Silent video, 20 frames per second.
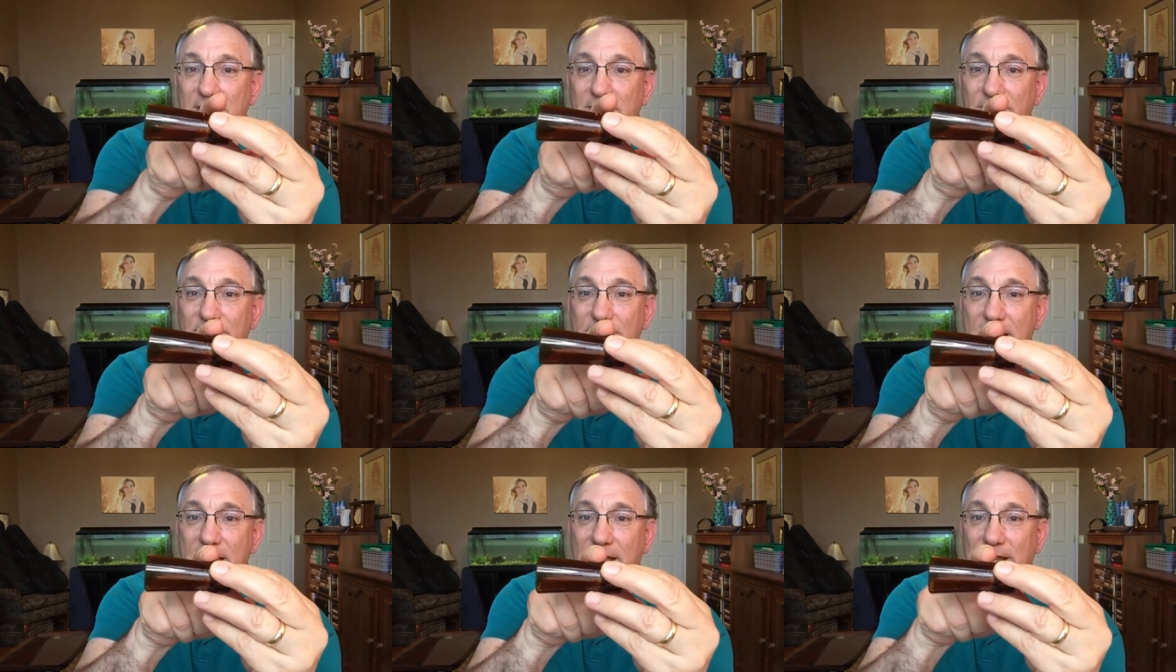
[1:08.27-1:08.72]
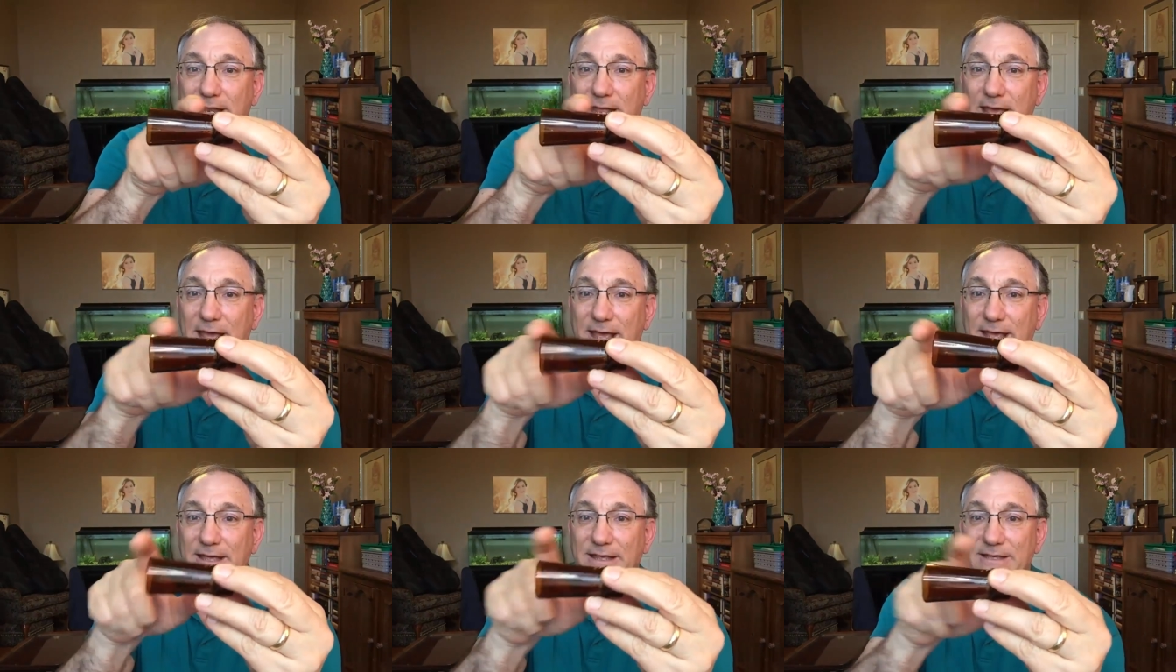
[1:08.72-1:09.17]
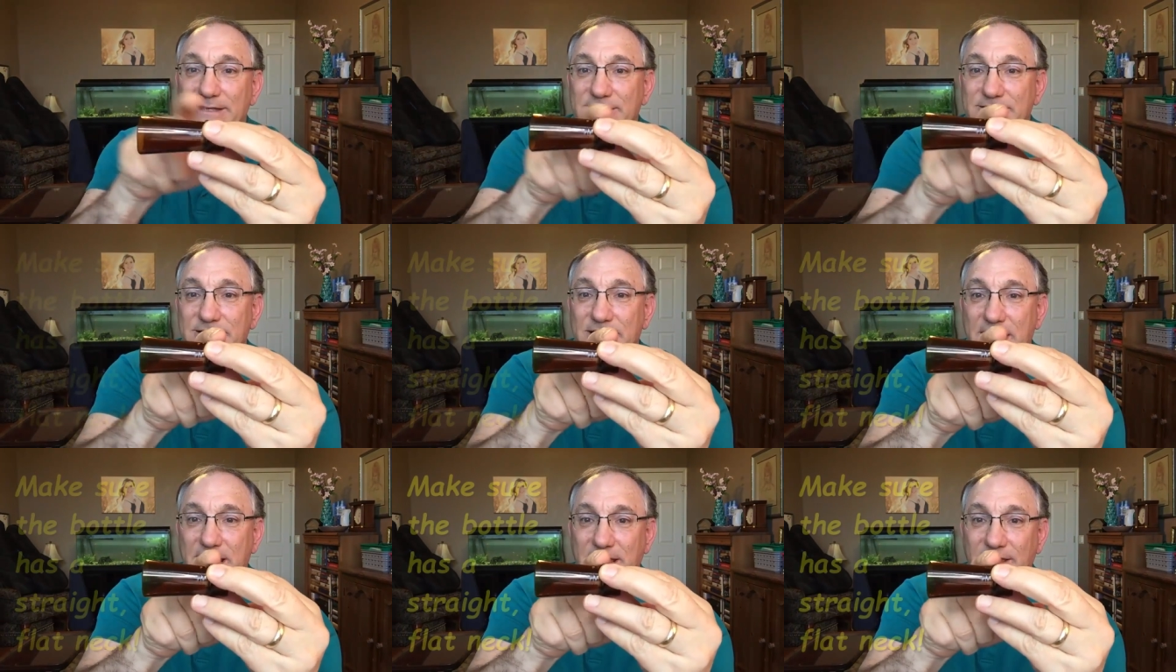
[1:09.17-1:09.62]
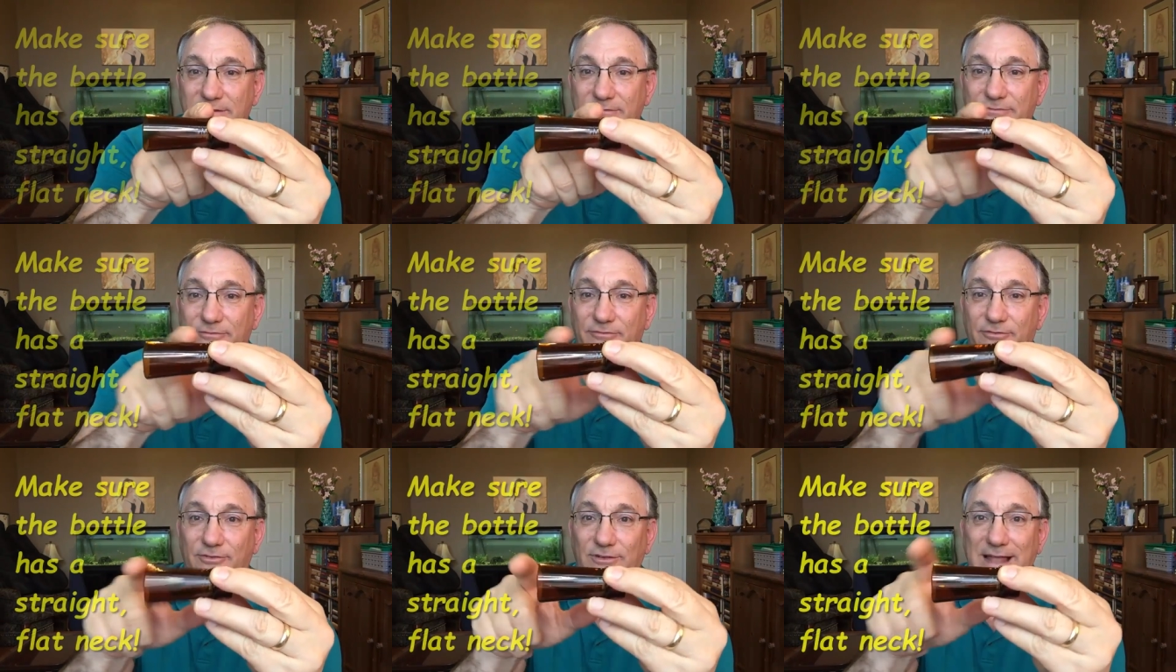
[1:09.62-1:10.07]
that has a
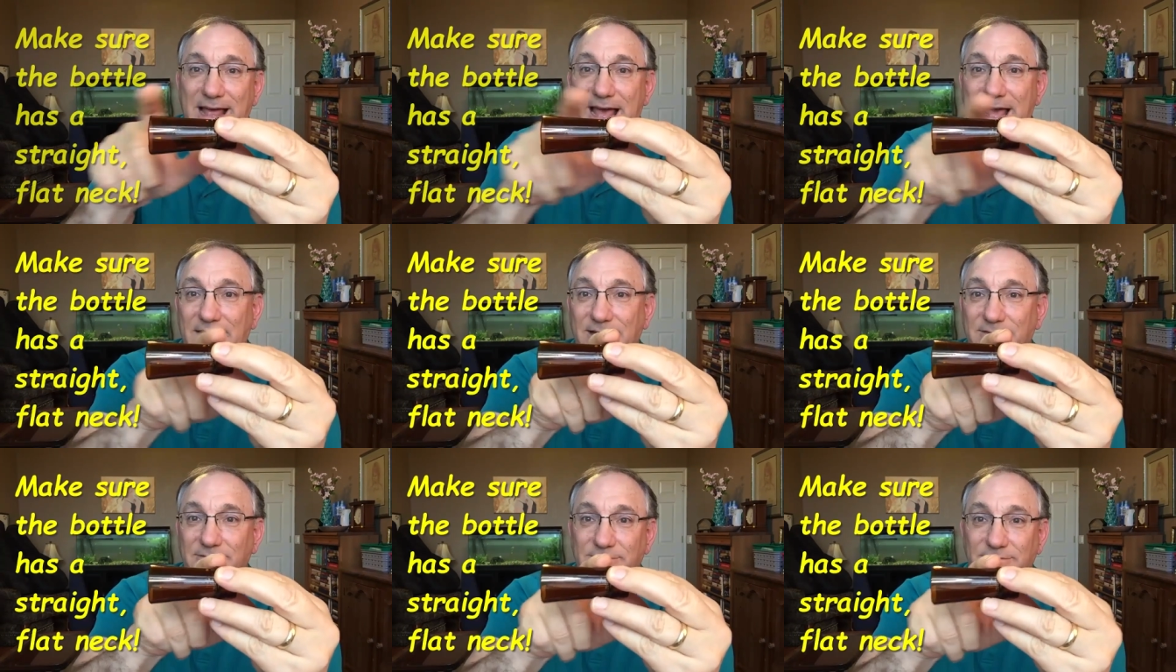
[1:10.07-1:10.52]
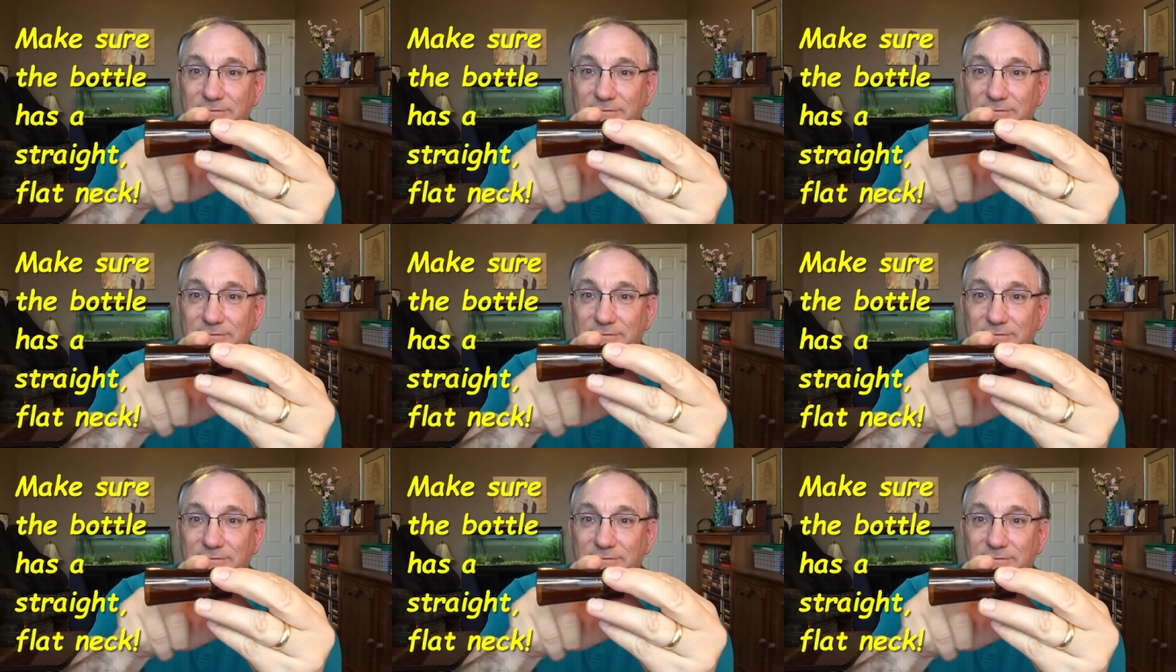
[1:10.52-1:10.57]
flat